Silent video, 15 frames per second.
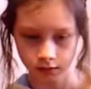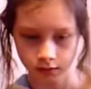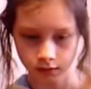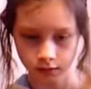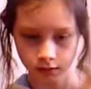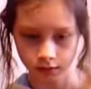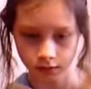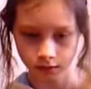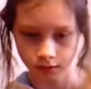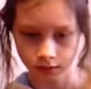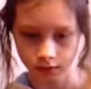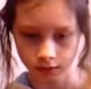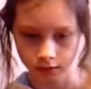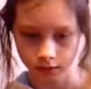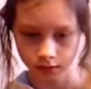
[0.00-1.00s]

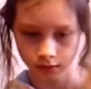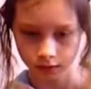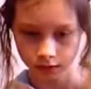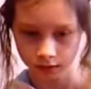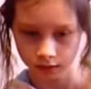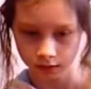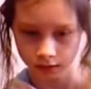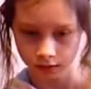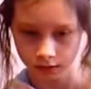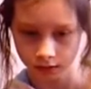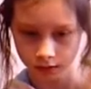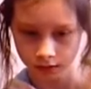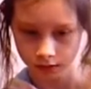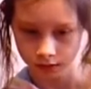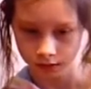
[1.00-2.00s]

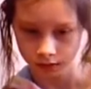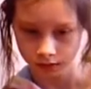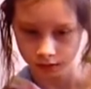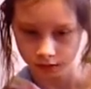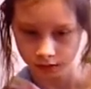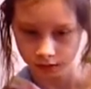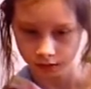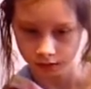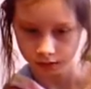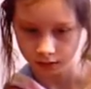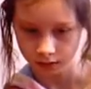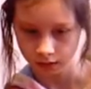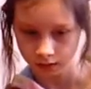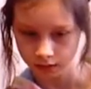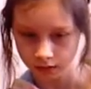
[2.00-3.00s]

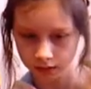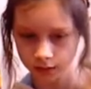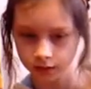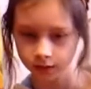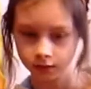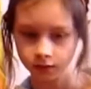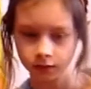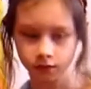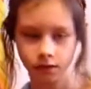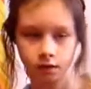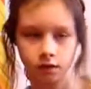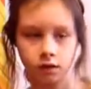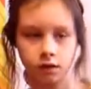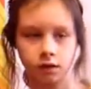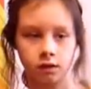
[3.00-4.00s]

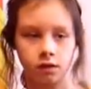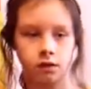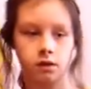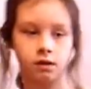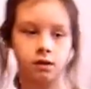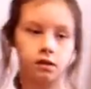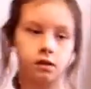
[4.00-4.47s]
[no speech]